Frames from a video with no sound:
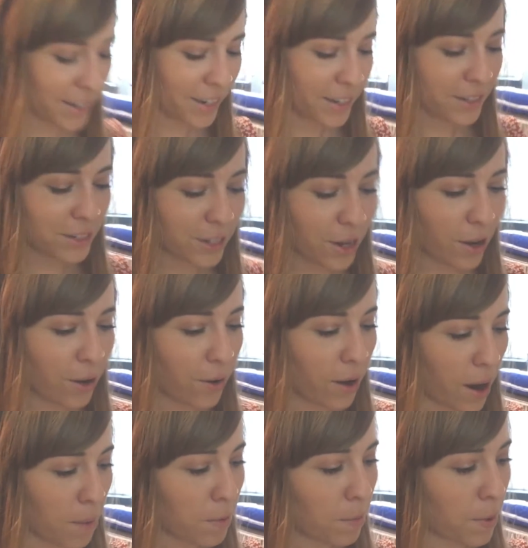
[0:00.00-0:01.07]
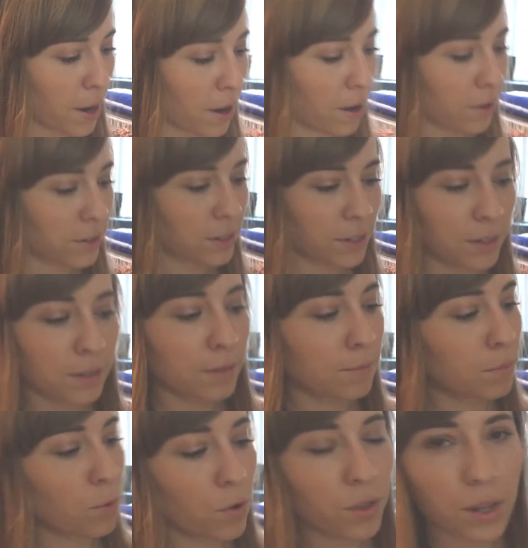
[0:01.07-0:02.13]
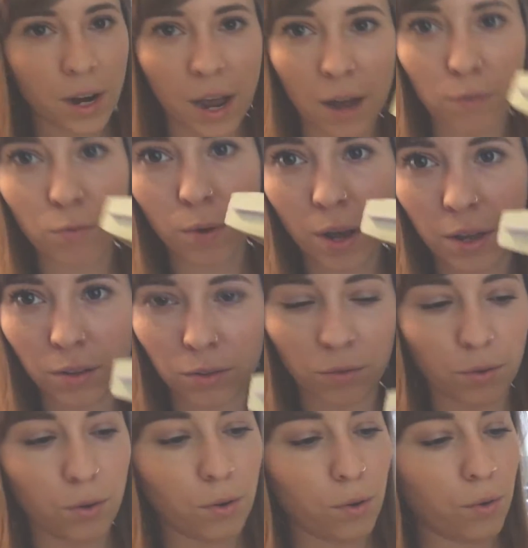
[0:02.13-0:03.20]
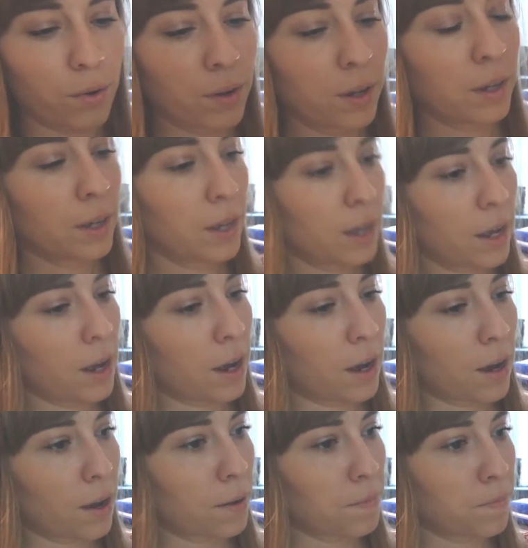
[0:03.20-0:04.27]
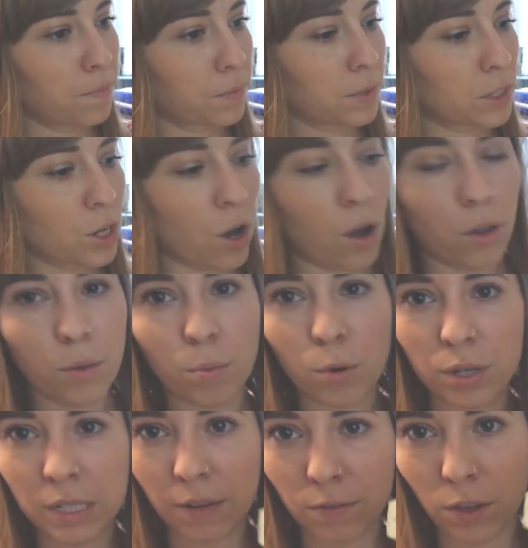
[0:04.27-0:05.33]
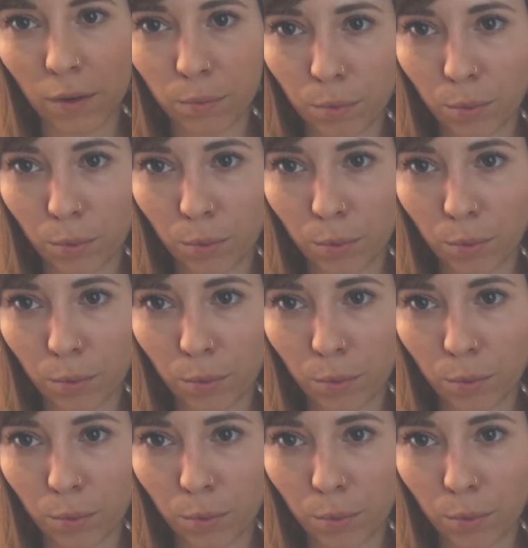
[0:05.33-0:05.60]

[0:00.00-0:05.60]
So I'm about more than halfway through To All the Boys I've Loved